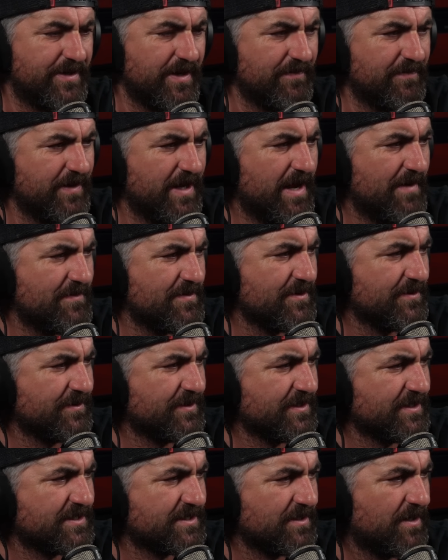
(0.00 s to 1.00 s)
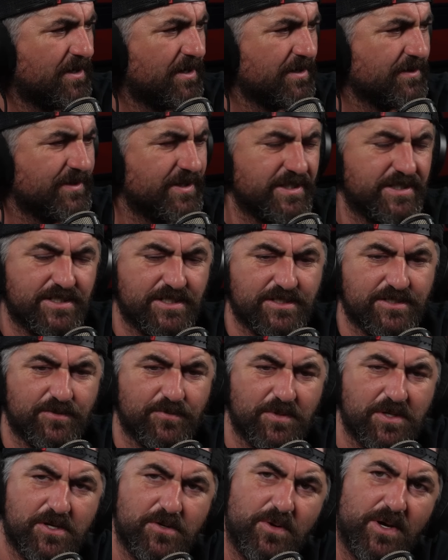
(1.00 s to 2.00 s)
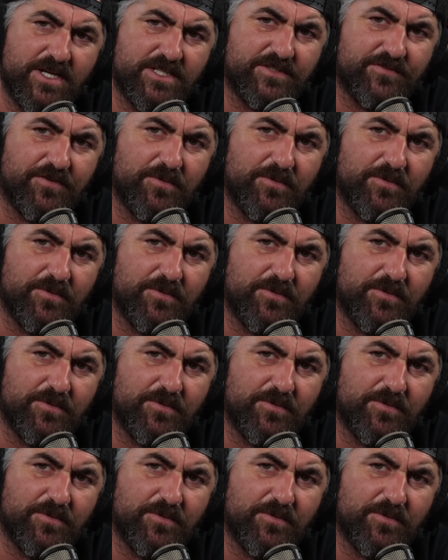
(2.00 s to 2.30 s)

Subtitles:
definitely haven't heard this song. This is a request